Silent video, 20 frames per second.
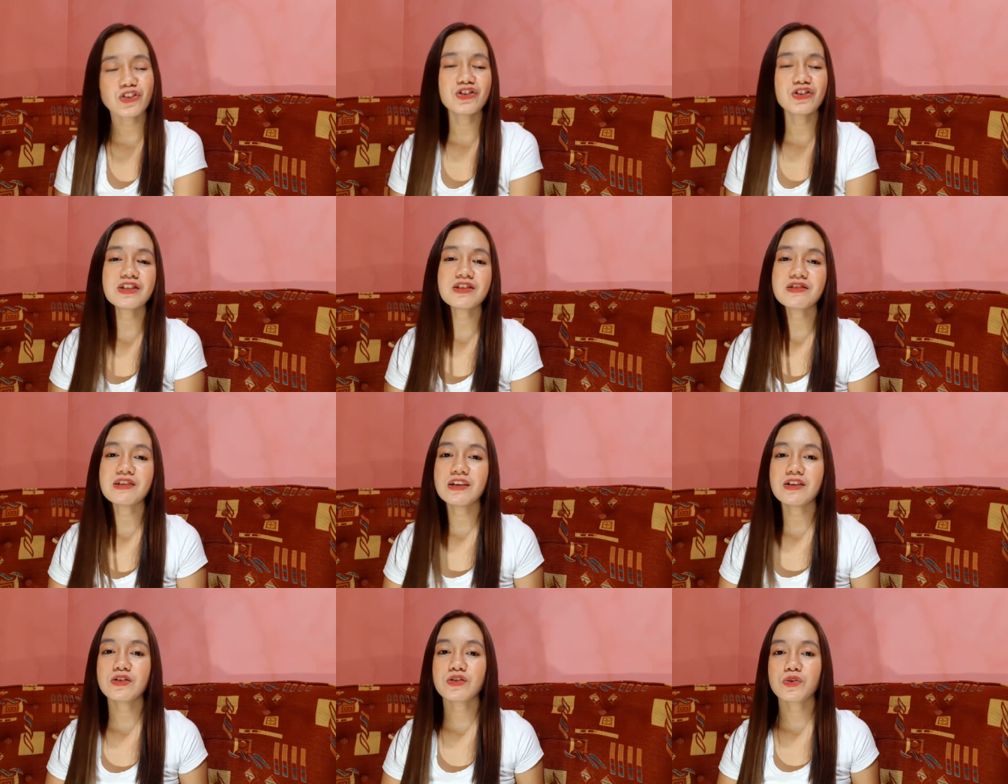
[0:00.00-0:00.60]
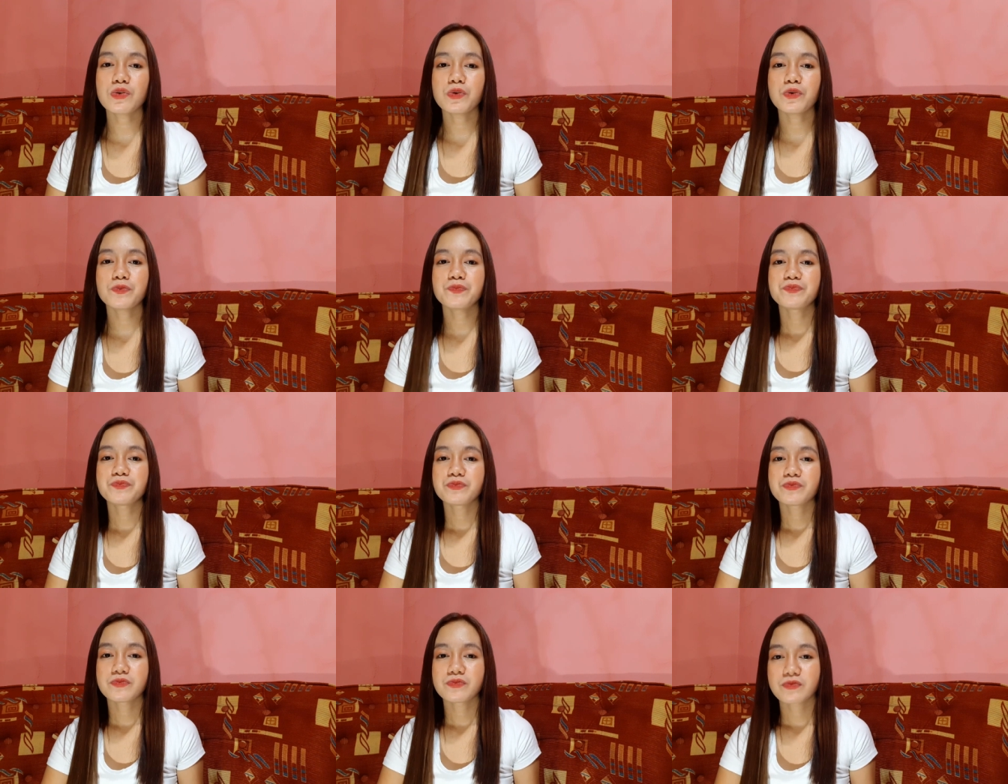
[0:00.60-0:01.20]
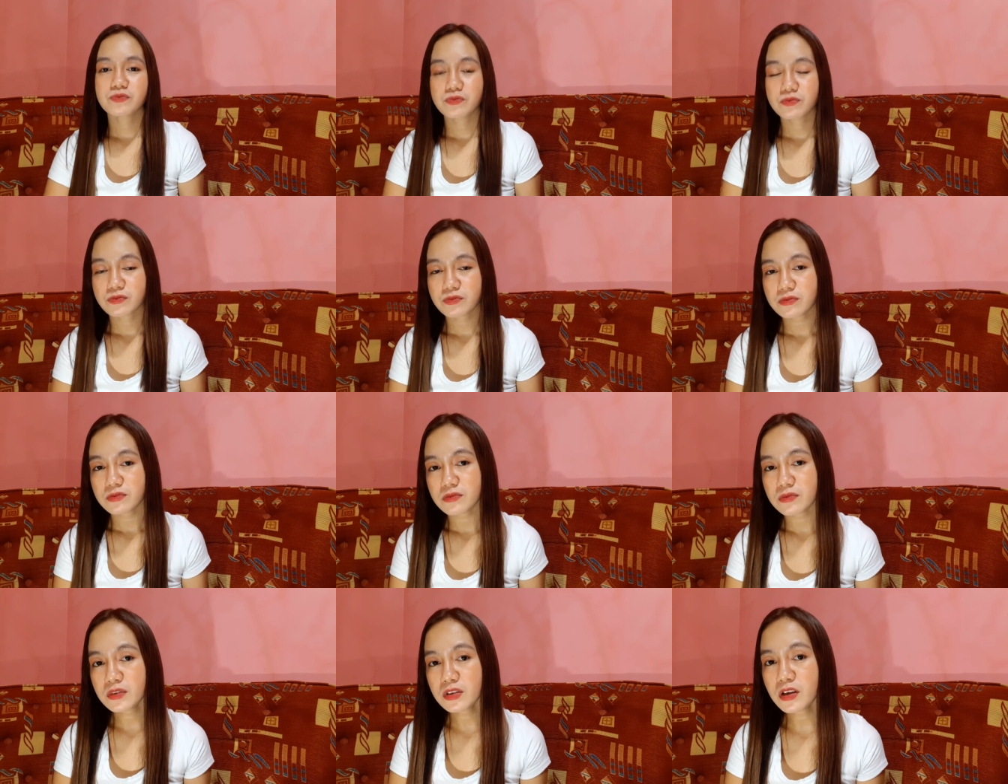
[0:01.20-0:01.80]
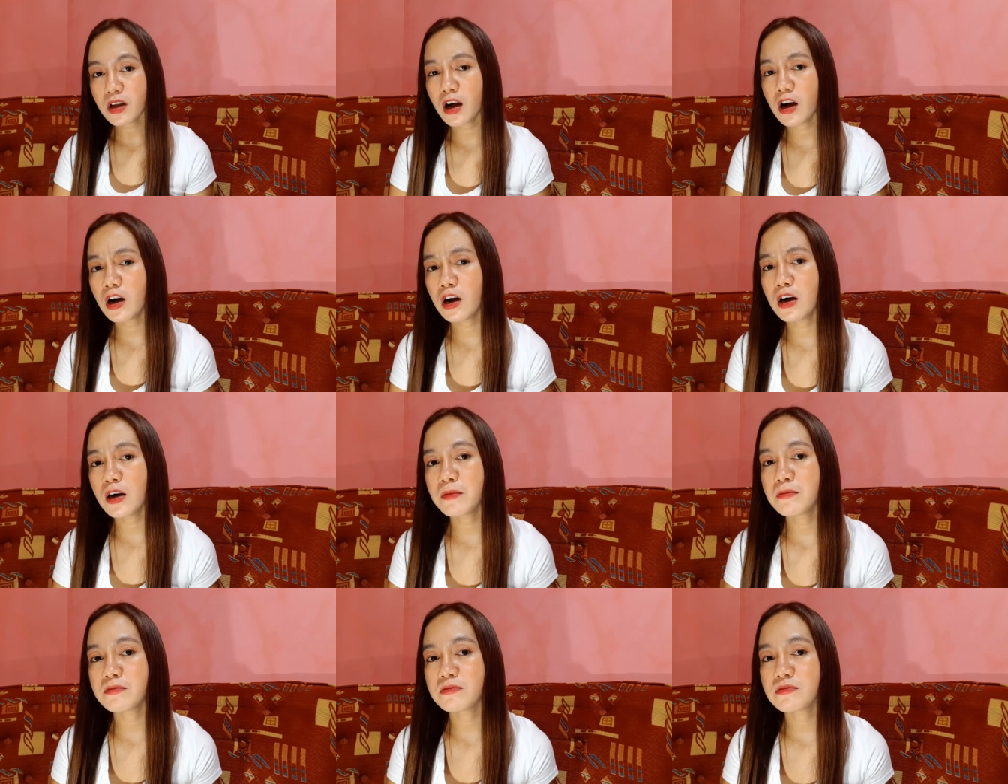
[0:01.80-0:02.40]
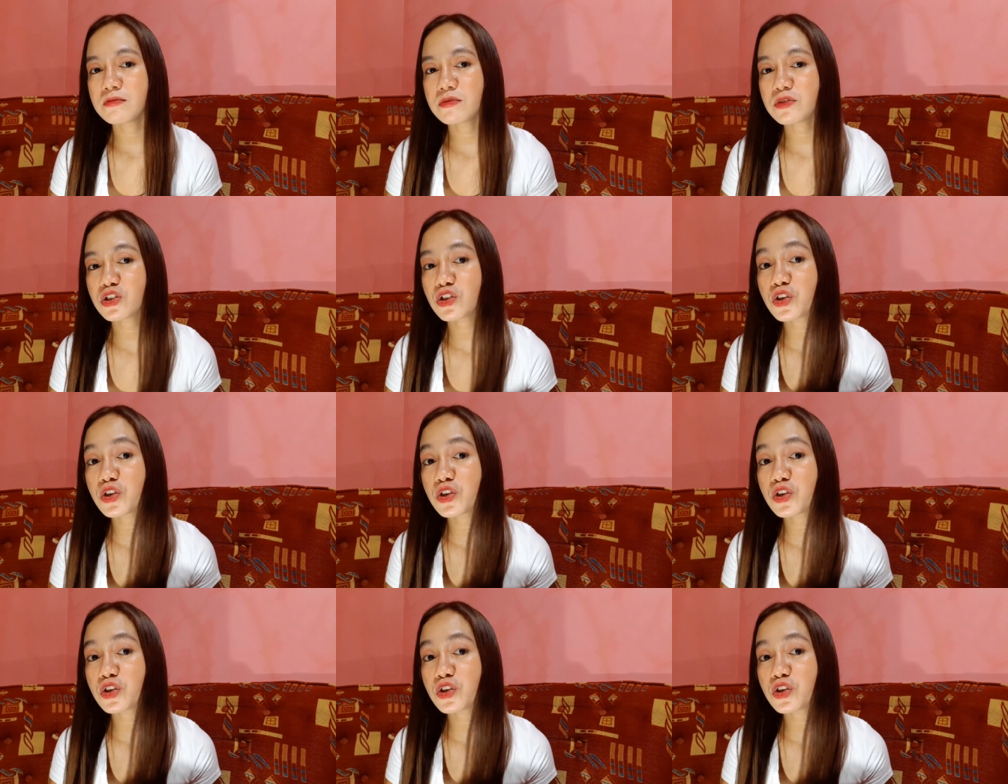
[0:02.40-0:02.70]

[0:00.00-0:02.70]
you just need to um,